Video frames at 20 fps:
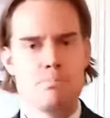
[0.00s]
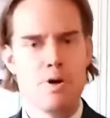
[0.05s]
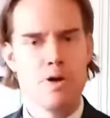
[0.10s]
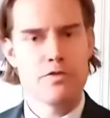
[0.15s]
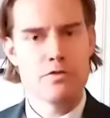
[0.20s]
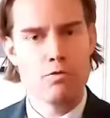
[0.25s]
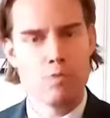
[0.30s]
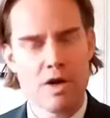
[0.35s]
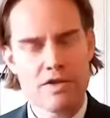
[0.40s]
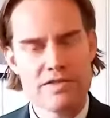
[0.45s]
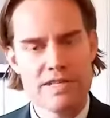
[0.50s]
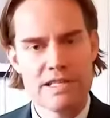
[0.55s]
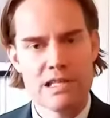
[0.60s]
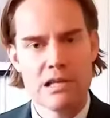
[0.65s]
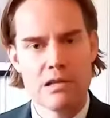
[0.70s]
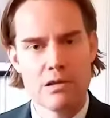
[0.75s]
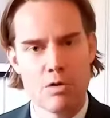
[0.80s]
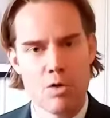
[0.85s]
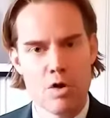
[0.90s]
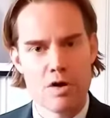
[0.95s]
But what did
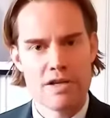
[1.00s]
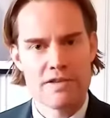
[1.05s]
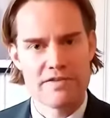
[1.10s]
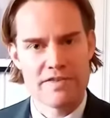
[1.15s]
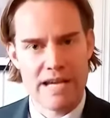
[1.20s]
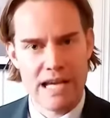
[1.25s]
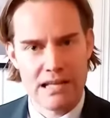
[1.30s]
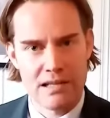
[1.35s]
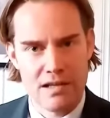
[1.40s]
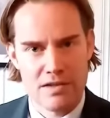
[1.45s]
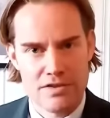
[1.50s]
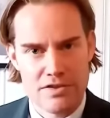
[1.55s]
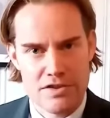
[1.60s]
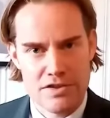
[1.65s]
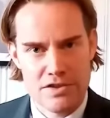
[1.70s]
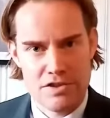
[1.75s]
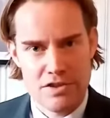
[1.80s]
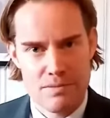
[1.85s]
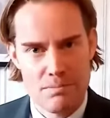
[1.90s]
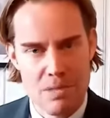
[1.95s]
the Lord tell
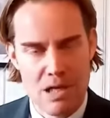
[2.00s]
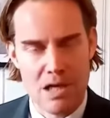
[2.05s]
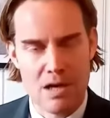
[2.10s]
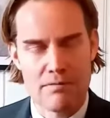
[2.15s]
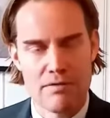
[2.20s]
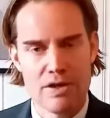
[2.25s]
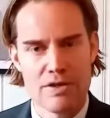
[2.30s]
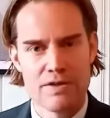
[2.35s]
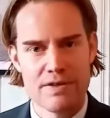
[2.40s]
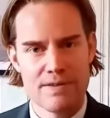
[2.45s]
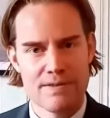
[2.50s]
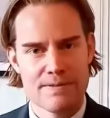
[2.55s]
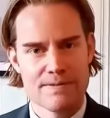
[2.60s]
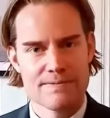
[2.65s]
us, beloved?